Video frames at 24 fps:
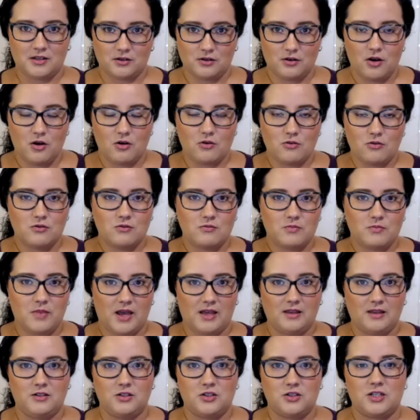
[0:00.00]
your own
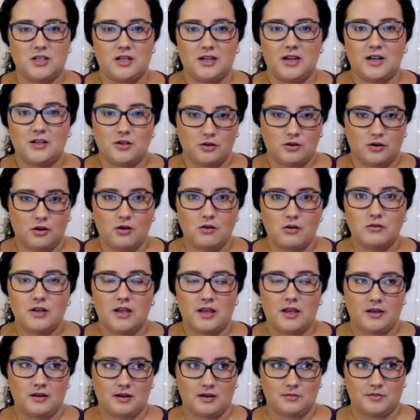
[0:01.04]
balance sheet and your own
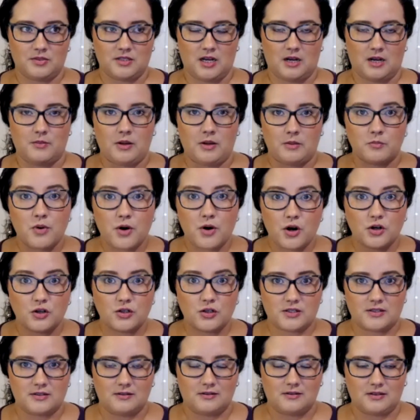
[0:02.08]
income statement
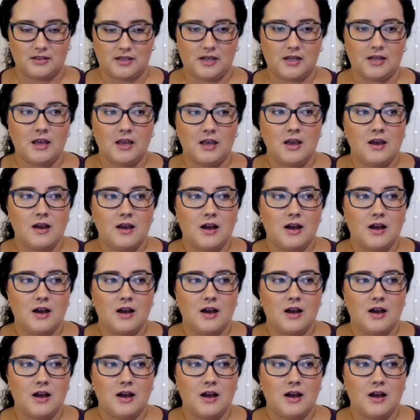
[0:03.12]
personally,